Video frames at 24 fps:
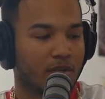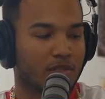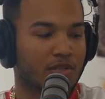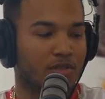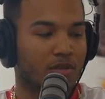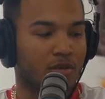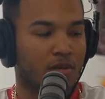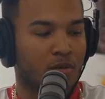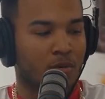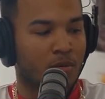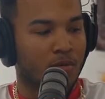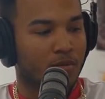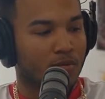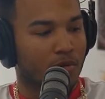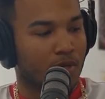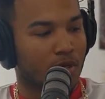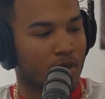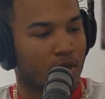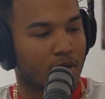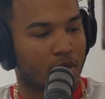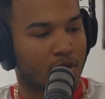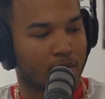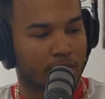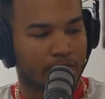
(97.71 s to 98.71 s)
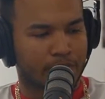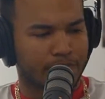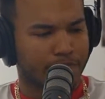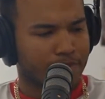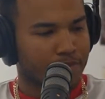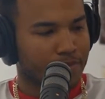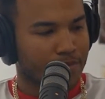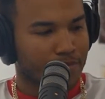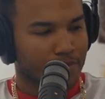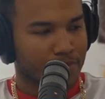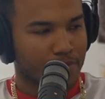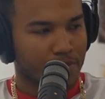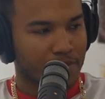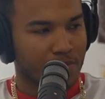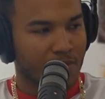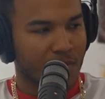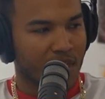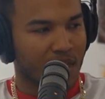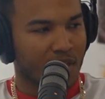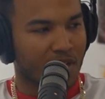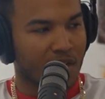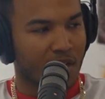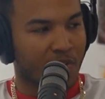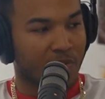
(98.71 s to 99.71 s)
So um,
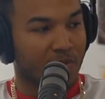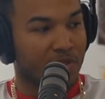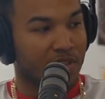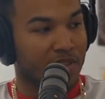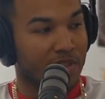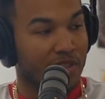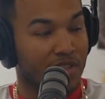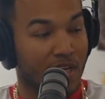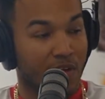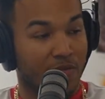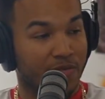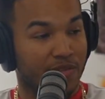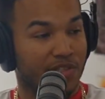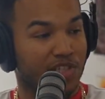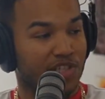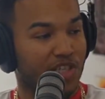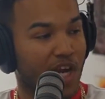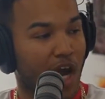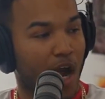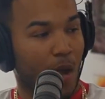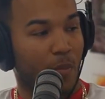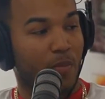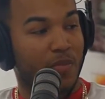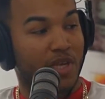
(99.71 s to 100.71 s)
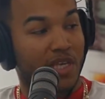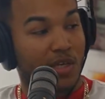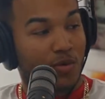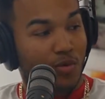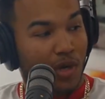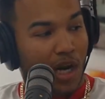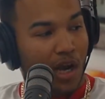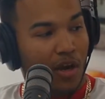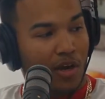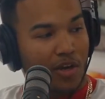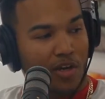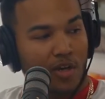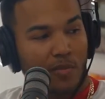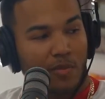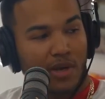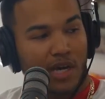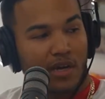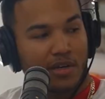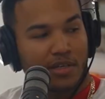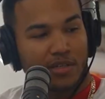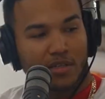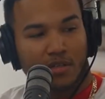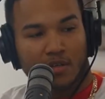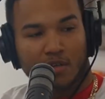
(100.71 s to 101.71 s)
definitely definitely shocked me when I heard
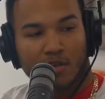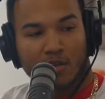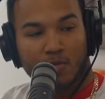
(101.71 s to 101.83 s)
about it.